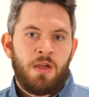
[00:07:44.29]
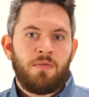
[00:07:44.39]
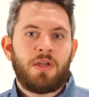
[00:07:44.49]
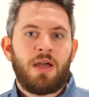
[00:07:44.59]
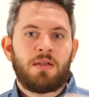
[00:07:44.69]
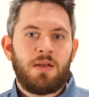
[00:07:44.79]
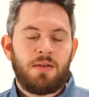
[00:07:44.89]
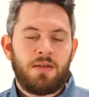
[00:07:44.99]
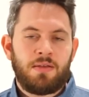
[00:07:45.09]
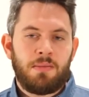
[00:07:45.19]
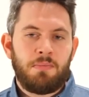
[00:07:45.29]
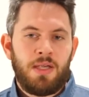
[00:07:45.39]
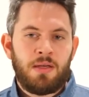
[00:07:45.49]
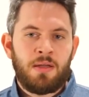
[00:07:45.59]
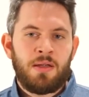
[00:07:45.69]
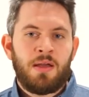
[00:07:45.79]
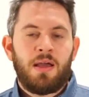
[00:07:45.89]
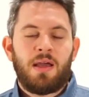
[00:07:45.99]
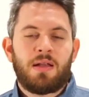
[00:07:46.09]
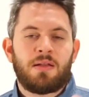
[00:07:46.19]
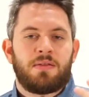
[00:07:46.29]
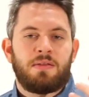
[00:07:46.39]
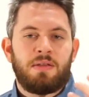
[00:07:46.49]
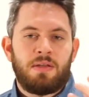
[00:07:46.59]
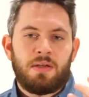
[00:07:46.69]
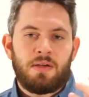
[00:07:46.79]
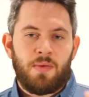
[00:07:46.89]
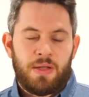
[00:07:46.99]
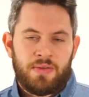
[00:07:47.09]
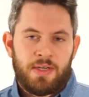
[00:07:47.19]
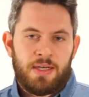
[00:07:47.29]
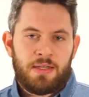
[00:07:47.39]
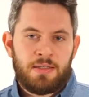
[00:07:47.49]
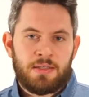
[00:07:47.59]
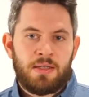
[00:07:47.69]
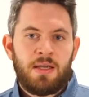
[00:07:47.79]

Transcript: we're calculating the mean and the quantiles,